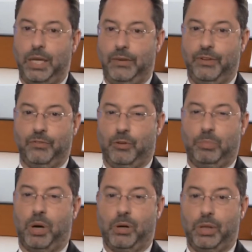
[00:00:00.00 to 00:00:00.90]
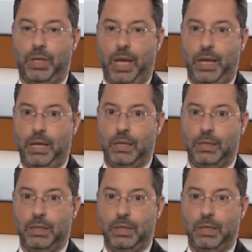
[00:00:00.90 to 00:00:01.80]
even for part of the day?
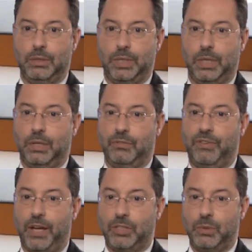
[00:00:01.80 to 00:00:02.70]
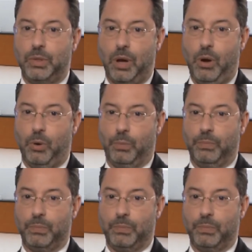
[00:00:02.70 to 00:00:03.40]
Did it affect you at home?